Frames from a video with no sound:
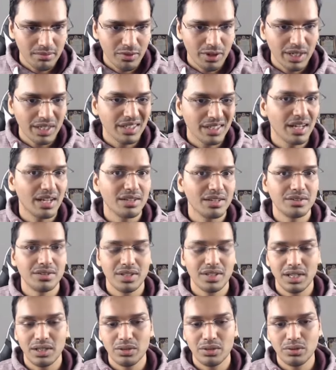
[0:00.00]
white has
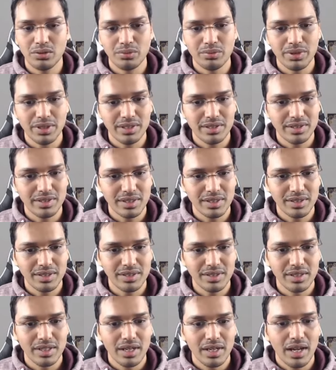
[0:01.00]
knight to
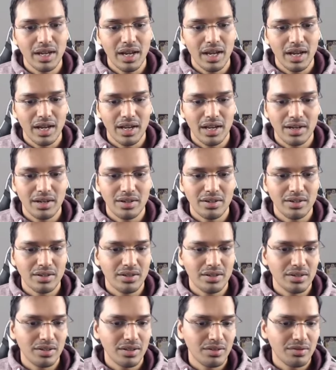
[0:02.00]
b6, and
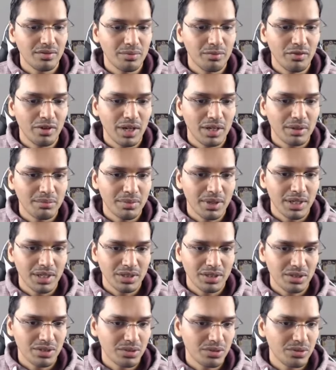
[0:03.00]
if white
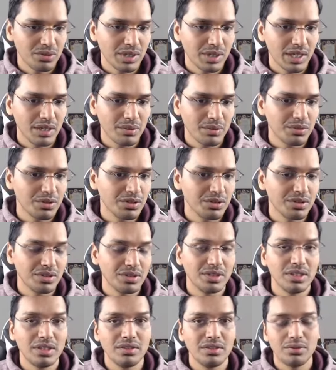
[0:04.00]
manages to capture the
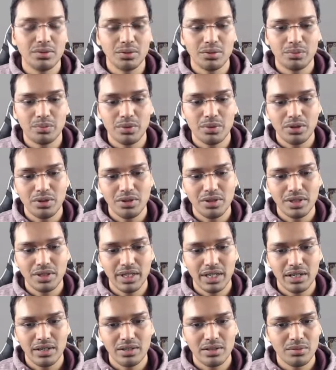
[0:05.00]
d4 pawn,
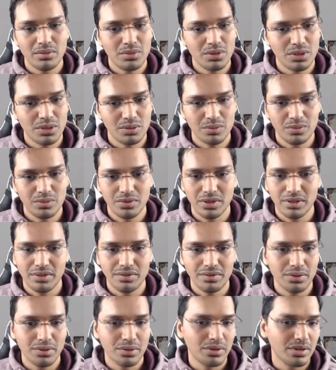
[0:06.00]
get the bishop to
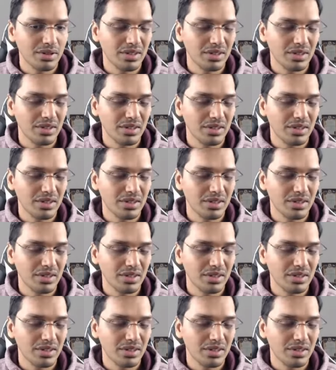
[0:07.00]
f4,